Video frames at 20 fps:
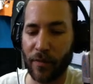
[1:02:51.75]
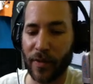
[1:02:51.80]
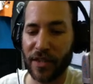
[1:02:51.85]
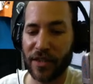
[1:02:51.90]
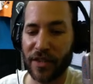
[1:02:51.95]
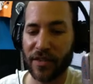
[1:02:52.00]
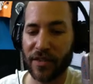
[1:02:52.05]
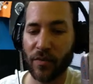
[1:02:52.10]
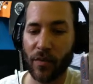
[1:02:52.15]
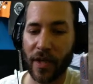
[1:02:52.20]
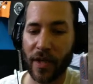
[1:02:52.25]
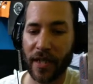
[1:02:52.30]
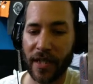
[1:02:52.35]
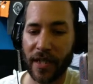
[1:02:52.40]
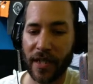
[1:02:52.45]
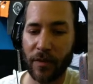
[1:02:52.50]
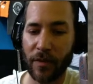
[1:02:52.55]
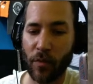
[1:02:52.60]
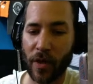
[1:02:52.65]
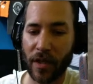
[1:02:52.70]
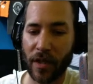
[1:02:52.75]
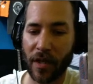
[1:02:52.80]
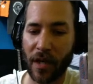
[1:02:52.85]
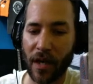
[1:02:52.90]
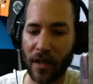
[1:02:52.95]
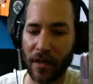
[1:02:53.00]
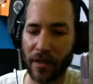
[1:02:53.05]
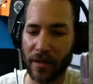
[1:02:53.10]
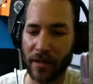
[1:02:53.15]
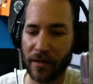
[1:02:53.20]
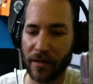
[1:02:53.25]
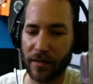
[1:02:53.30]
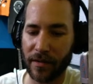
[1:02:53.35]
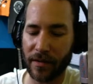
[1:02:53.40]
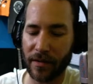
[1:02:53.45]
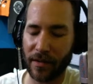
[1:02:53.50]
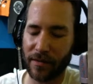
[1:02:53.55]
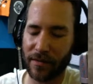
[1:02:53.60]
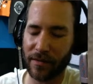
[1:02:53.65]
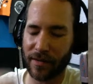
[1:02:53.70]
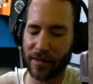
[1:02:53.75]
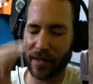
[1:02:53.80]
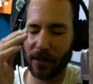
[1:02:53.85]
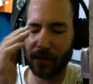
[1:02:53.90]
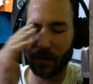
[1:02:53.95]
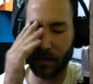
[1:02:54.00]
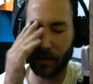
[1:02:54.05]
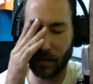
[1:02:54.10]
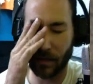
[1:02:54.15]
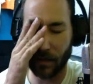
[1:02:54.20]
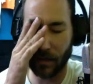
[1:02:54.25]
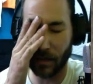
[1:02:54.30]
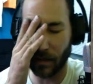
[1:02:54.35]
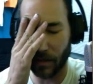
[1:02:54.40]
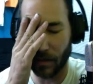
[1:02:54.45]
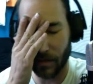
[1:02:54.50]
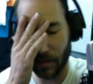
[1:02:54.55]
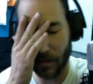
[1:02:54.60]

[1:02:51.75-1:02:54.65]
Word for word: we just want it in one color, and I was like, oh, it's